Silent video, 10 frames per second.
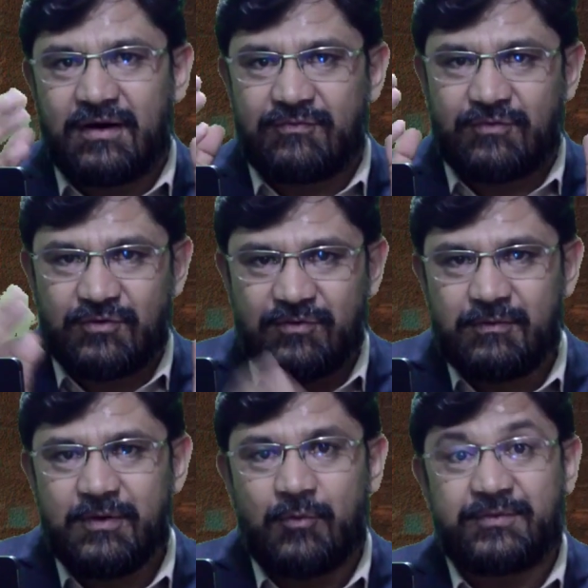or what will
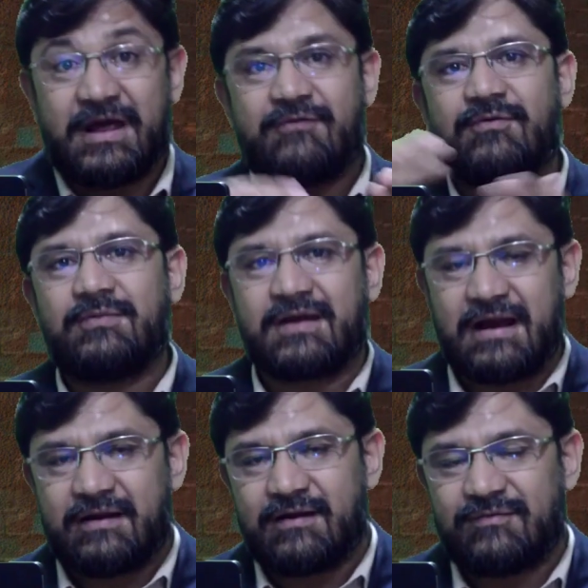be obtained from the
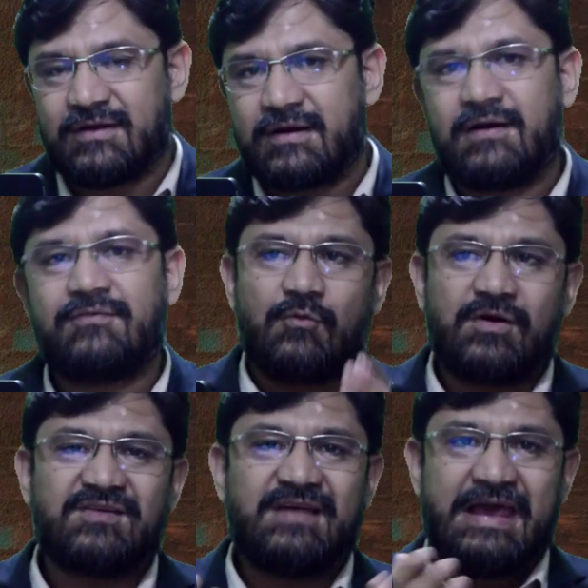gradient of the graph,
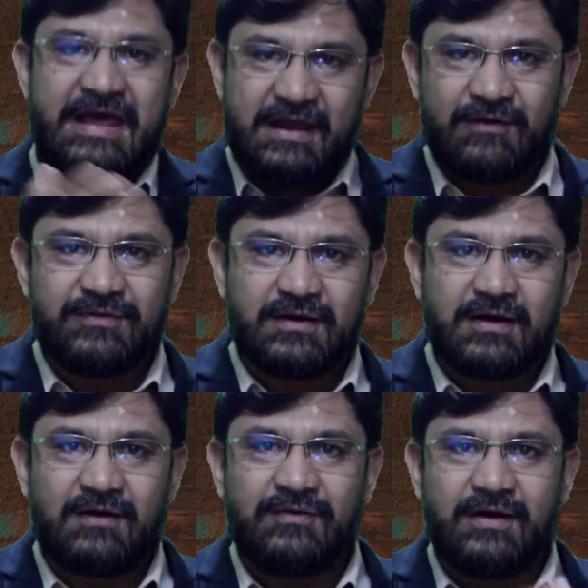what is the area of the
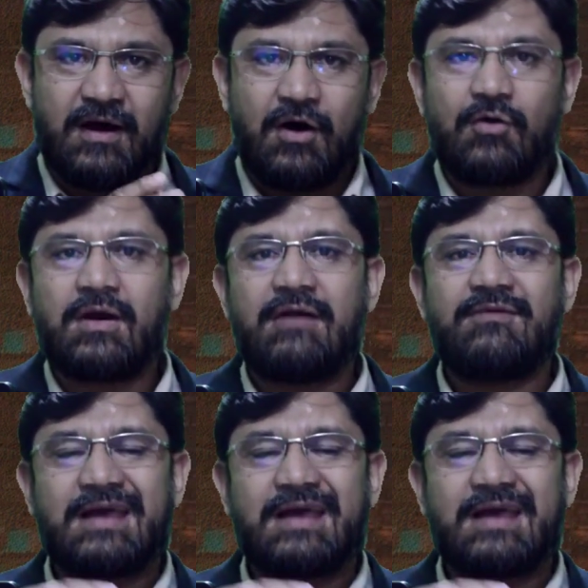graph, and how can we